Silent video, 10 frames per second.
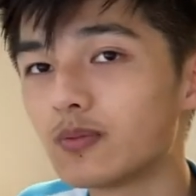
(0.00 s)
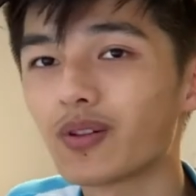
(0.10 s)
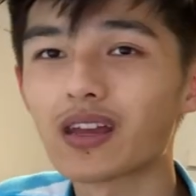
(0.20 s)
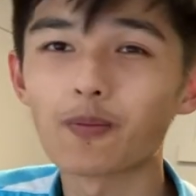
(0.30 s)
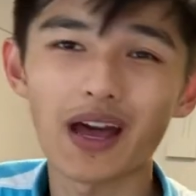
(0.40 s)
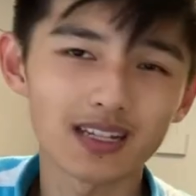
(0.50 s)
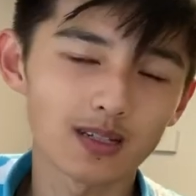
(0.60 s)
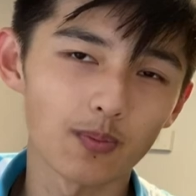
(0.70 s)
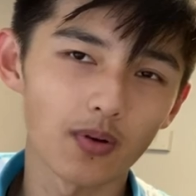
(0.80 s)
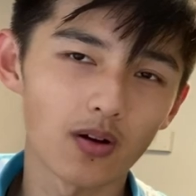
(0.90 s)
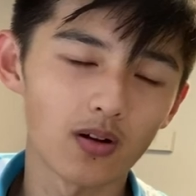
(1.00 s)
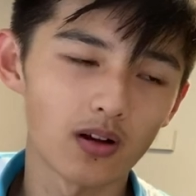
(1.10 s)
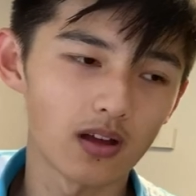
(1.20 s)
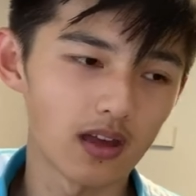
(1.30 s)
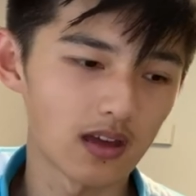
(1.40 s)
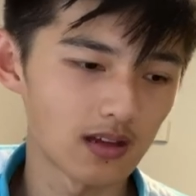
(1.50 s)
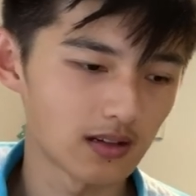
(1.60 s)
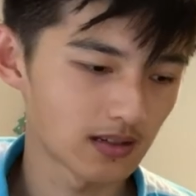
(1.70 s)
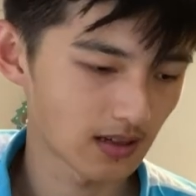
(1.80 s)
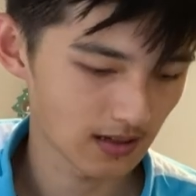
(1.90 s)
playing basketball,
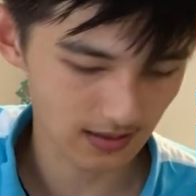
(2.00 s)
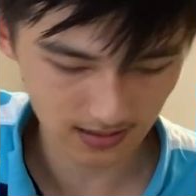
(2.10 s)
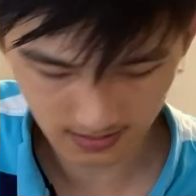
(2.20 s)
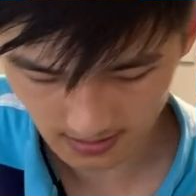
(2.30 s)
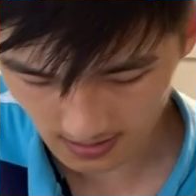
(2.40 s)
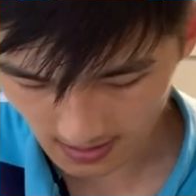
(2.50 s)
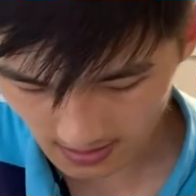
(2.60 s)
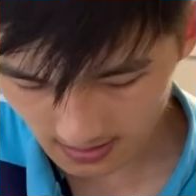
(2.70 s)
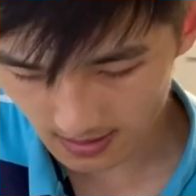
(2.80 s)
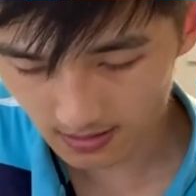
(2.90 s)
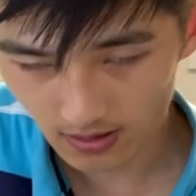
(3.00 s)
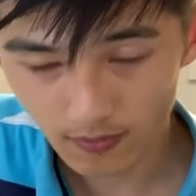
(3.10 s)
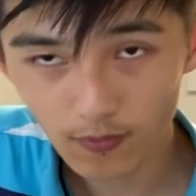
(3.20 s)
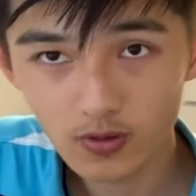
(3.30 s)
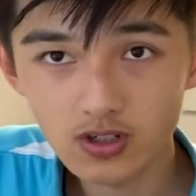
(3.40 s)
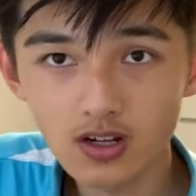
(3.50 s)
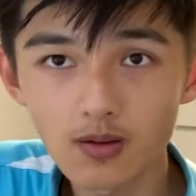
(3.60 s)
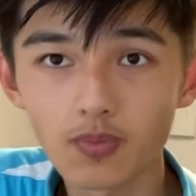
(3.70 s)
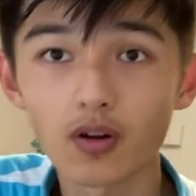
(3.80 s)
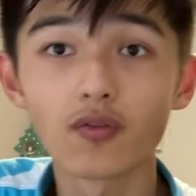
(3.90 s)
and yeah,
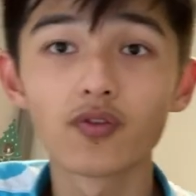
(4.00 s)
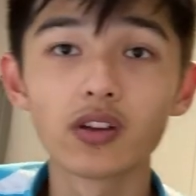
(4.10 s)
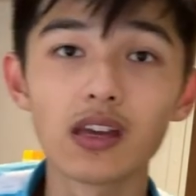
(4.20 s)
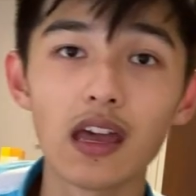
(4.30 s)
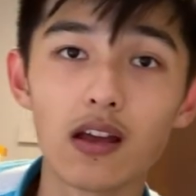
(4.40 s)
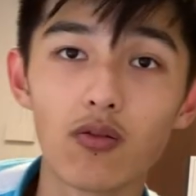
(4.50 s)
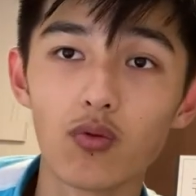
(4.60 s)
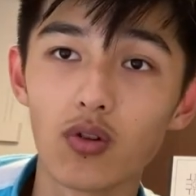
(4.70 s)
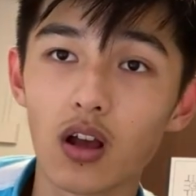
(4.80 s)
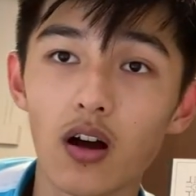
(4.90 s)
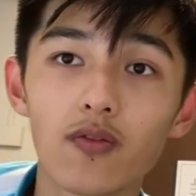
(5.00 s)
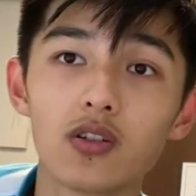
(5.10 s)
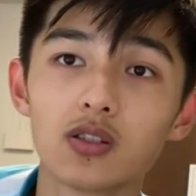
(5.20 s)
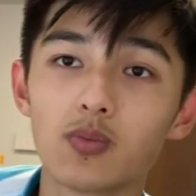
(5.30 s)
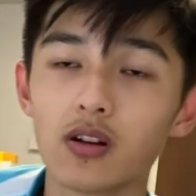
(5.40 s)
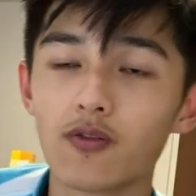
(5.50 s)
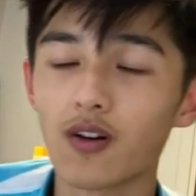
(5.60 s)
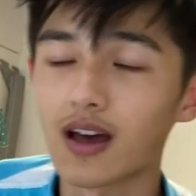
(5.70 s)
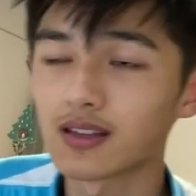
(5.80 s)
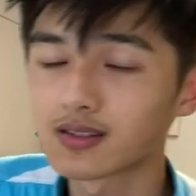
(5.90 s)
unfortunate, but hopefully it recovers pretty
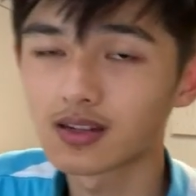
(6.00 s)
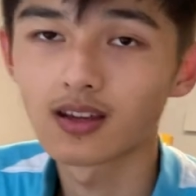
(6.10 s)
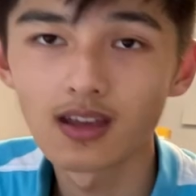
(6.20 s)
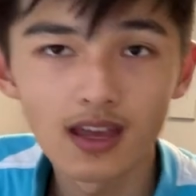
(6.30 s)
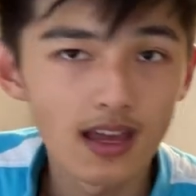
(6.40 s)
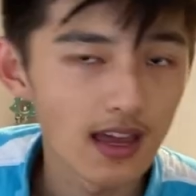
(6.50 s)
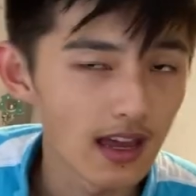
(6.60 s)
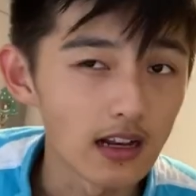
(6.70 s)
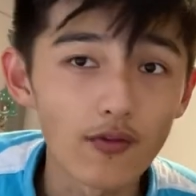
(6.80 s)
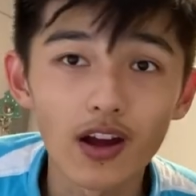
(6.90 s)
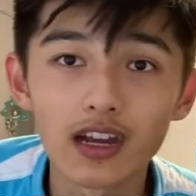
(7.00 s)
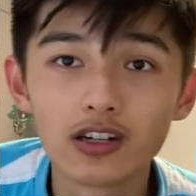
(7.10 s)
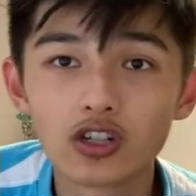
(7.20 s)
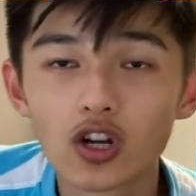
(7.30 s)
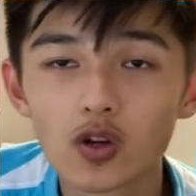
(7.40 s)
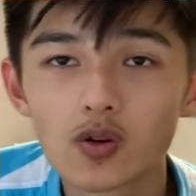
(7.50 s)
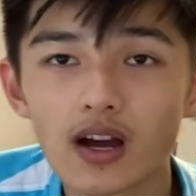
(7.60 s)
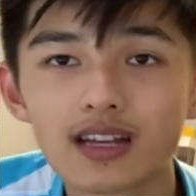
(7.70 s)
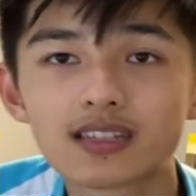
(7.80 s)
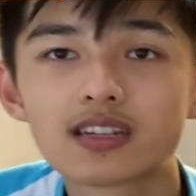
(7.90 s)
fast. And if I can show you
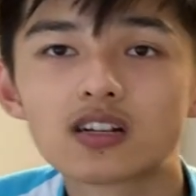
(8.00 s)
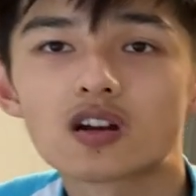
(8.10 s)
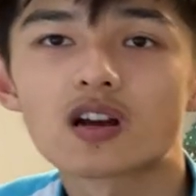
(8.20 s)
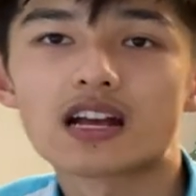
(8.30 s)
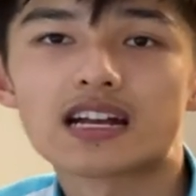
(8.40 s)
guys here.